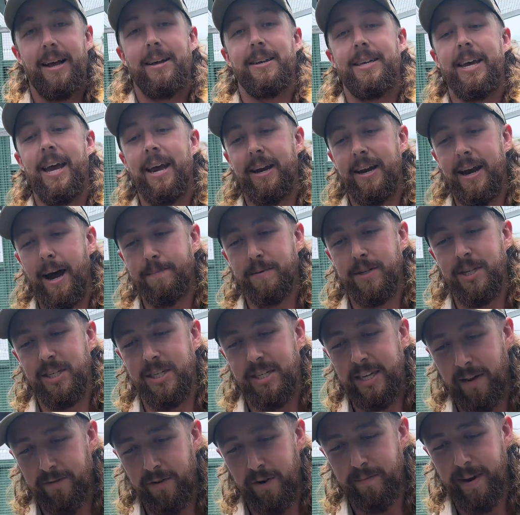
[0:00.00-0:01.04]
Getting up to
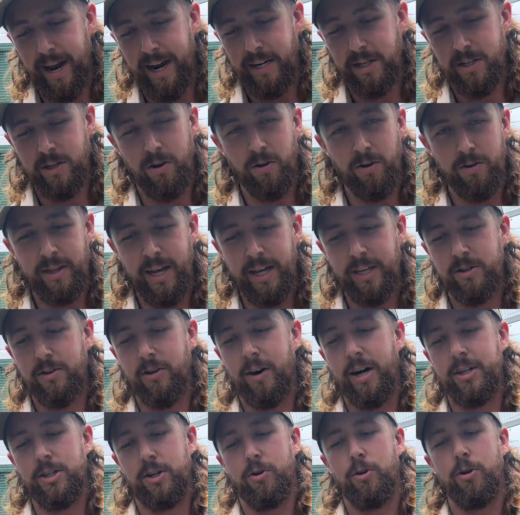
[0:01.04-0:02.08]
7 meters long, these
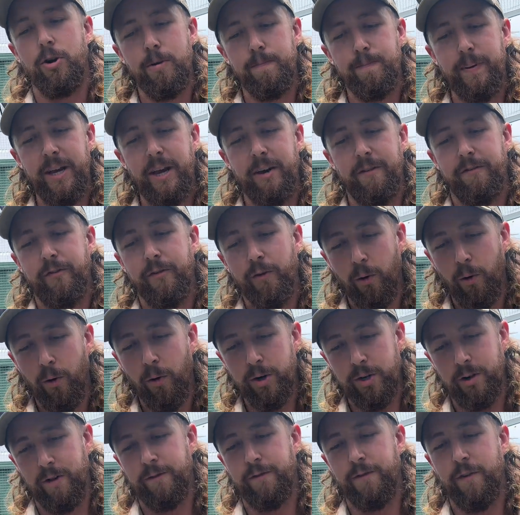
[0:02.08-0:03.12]
guys, it could be a
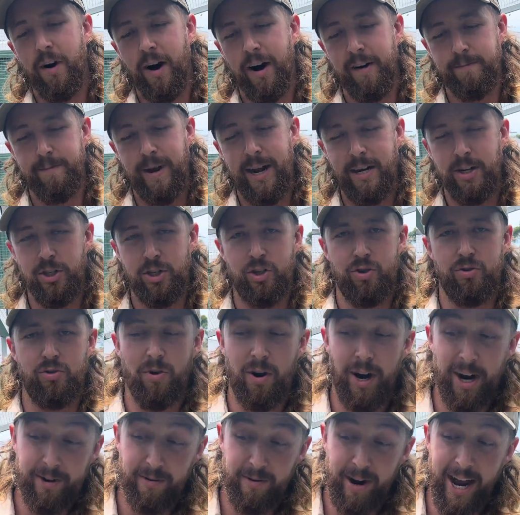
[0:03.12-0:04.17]
4 to 5 meter
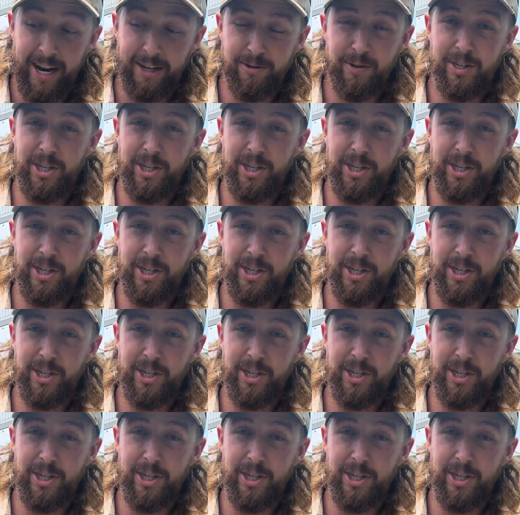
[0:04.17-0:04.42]
strike range,